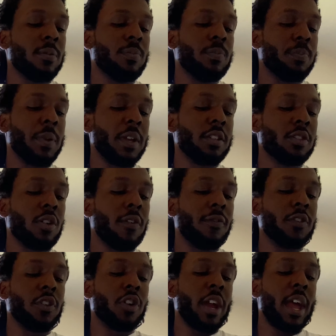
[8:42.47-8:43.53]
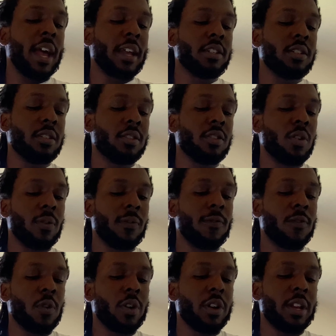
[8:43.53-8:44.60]
based off of your actions going
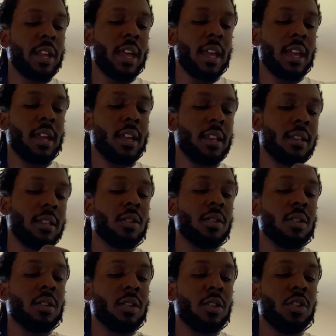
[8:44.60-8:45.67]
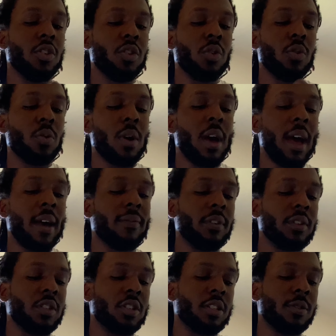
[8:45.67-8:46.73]
forward and you having
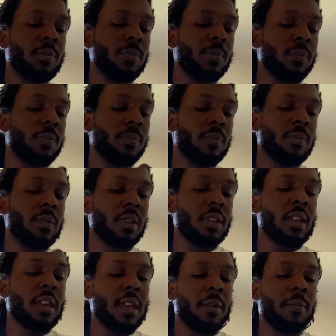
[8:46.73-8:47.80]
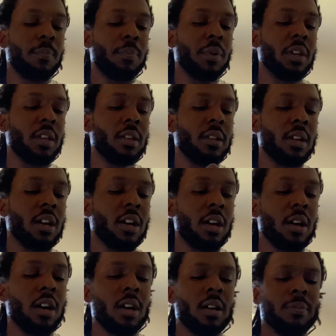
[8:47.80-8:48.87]
just been
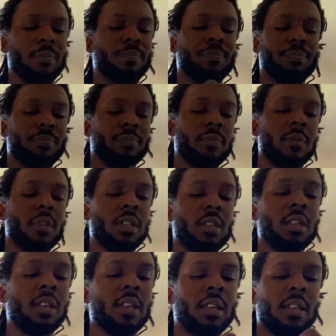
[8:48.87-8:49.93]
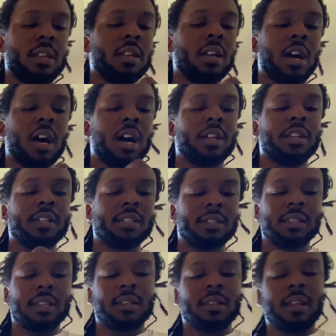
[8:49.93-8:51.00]
uh, honest
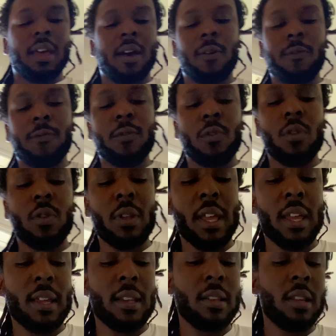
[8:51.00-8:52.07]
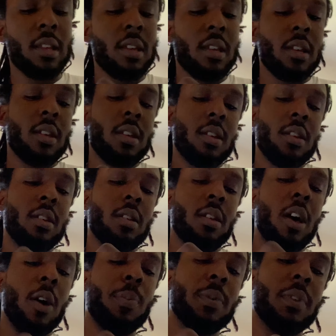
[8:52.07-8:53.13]
and helpful and
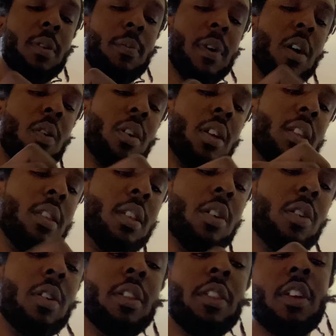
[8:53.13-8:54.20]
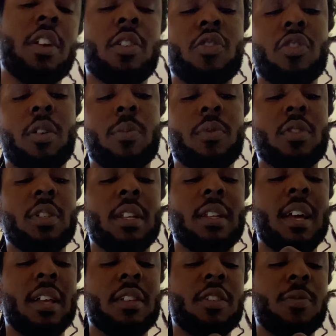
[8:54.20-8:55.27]
helping them out in their their troubles and
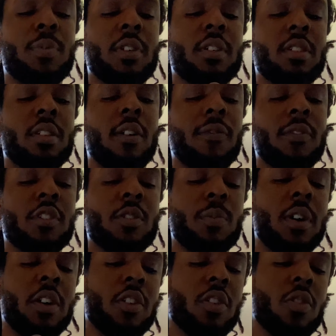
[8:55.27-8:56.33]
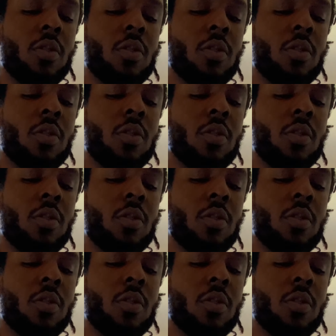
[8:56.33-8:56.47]
not just being selfish about your own